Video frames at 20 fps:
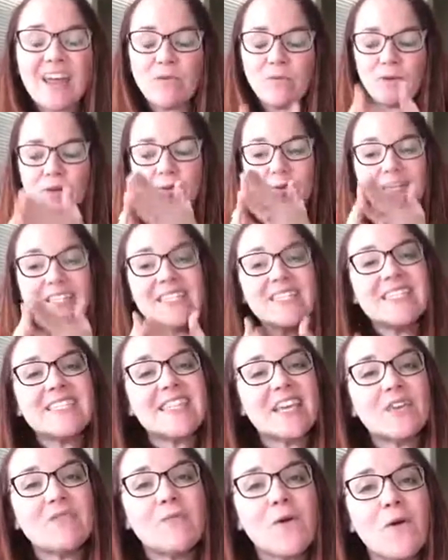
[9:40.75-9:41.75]
And when we
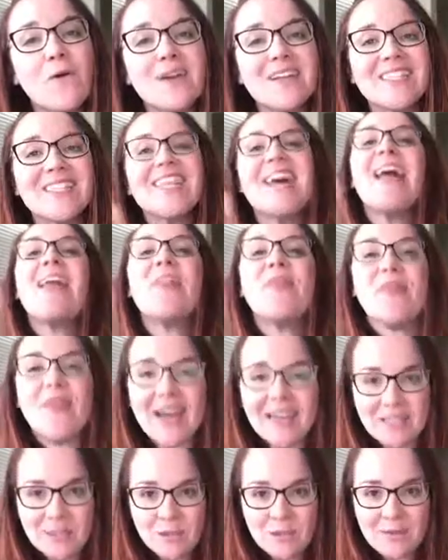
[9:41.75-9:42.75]
stay focused,
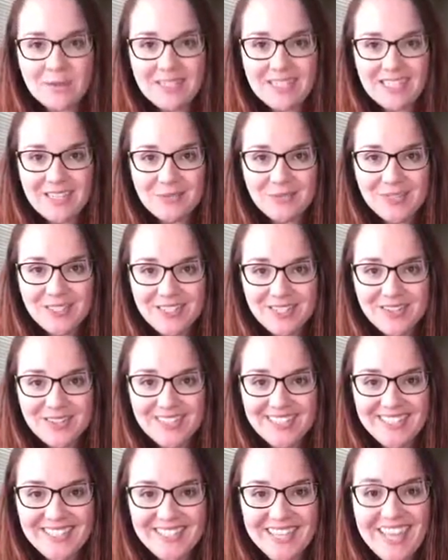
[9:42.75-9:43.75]
that's when we see
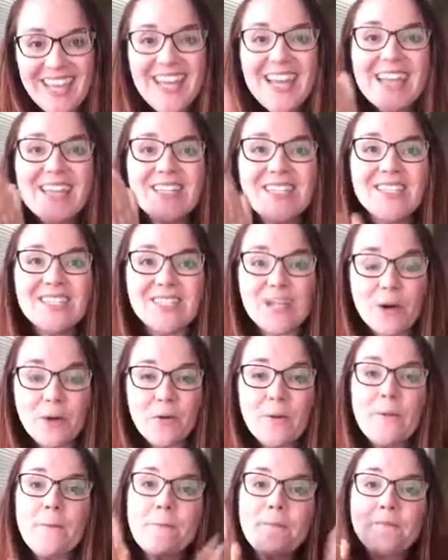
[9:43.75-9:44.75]
results. So
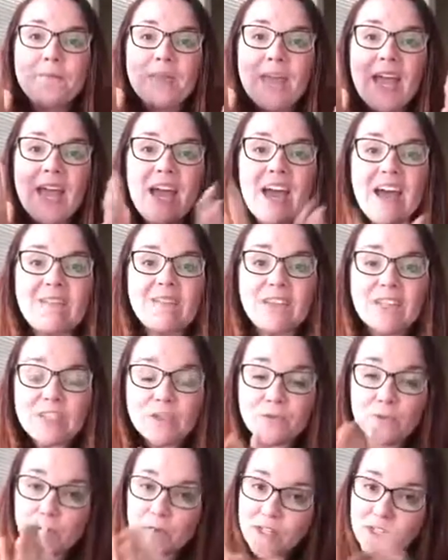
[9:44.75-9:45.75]
have laser
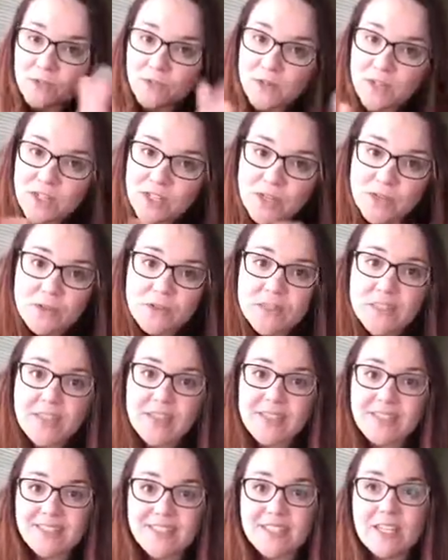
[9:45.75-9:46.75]
laser focus for each of those
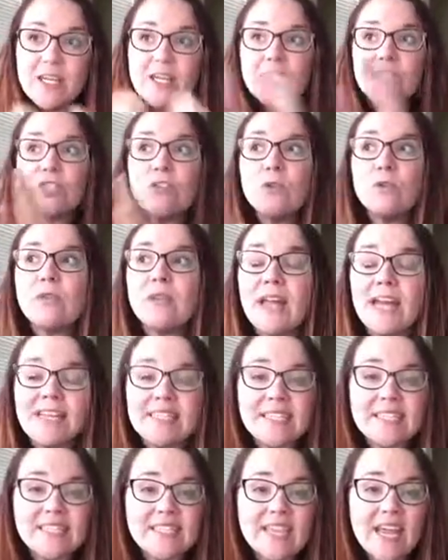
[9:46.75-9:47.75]
areas. So
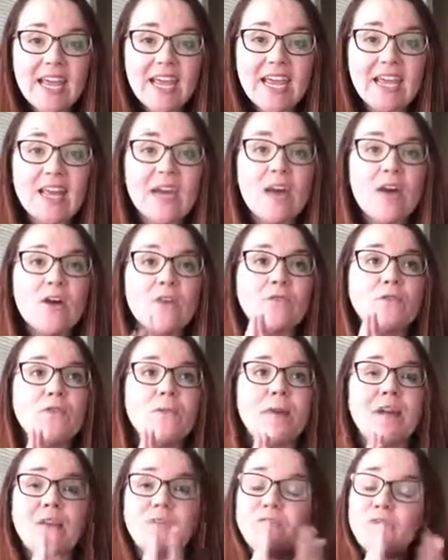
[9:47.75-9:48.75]
let's say
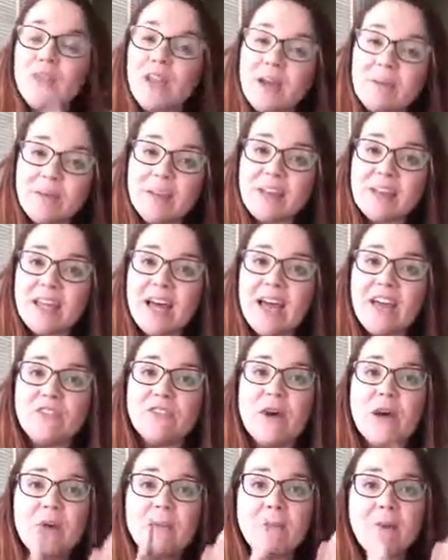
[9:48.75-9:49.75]
for my family
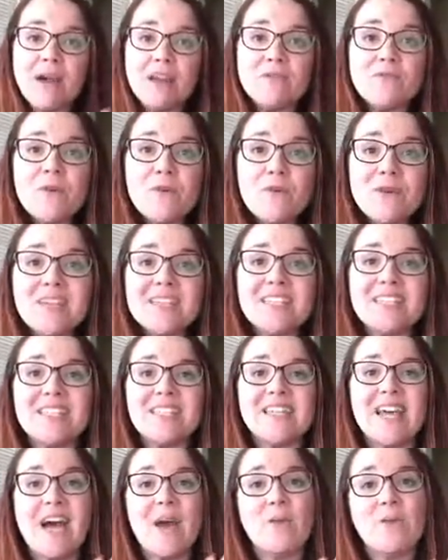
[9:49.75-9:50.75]
life, my focus
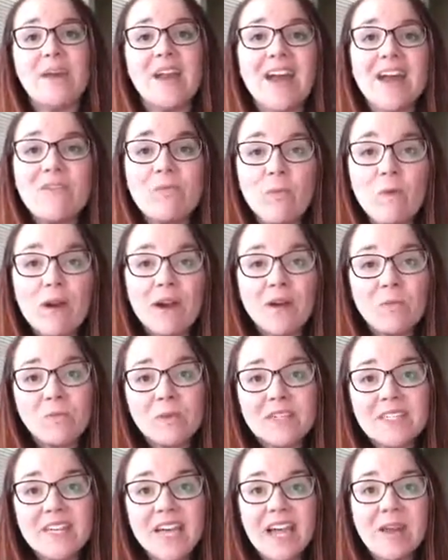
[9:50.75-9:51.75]
is I want to have
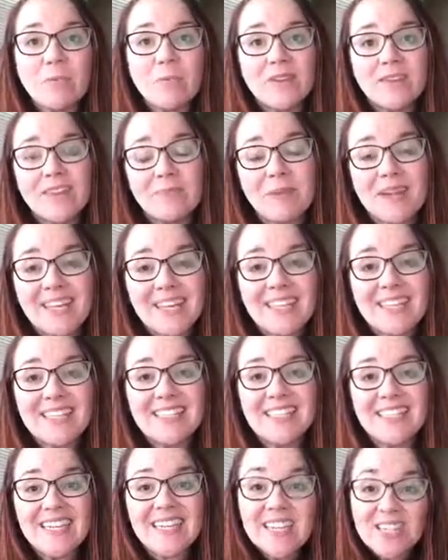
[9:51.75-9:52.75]
one-on-one time with my
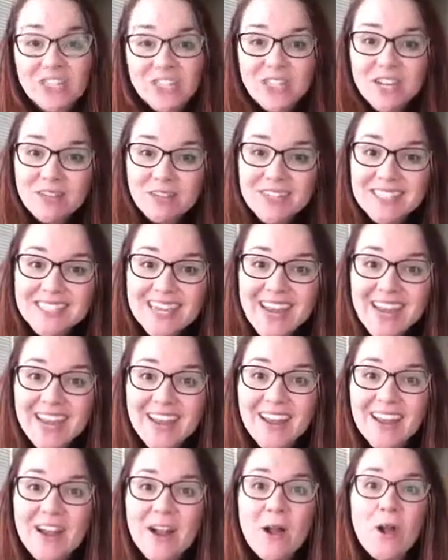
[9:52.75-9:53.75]
kids each and every
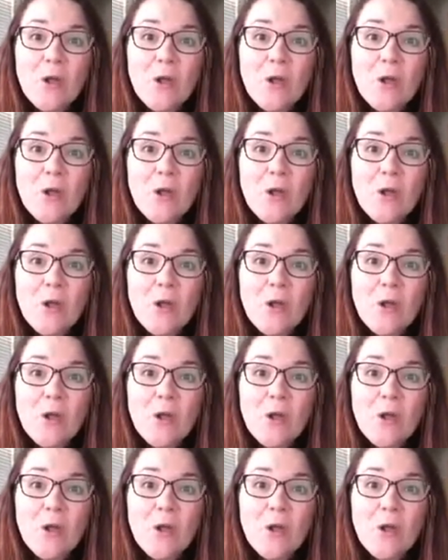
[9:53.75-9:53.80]
day.